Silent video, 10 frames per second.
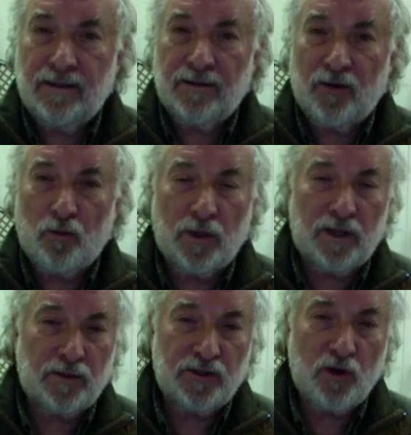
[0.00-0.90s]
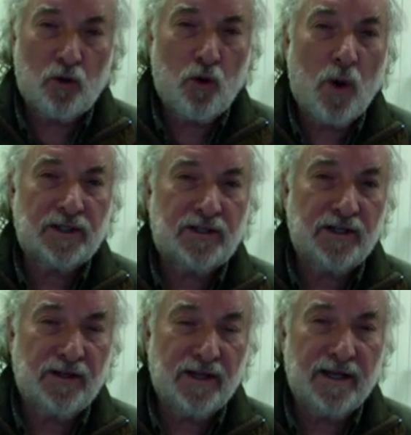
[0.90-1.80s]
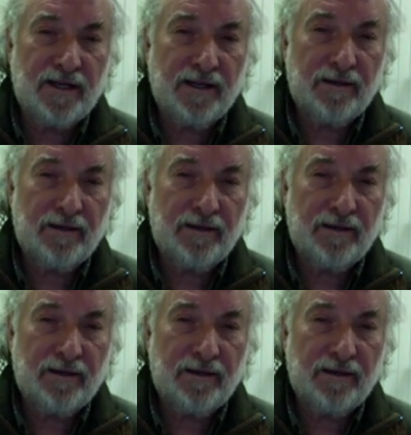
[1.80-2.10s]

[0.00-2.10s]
there really was no question then